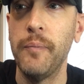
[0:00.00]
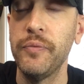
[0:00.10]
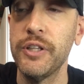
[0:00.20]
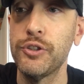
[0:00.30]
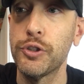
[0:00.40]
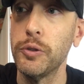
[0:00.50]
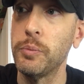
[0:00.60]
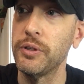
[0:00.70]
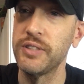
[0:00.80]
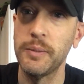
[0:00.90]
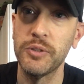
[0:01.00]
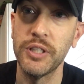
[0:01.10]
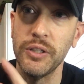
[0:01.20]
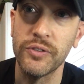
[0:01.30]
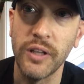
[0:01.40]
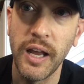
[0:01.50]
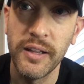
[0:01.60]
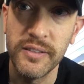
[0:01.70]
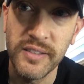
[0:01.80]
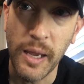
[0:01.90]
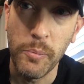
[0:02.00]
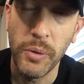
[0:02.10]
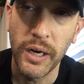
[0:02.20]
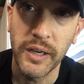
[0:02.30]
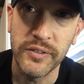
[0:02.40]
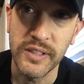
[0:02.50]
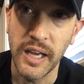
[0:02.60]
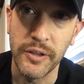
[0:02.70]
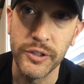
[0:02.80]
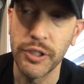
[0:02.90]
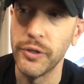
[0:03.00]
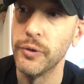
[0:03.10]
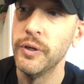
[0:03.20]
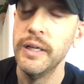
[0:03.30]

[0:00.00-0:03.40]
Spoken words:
This trooper seems to use a lot of the same buck as the other two,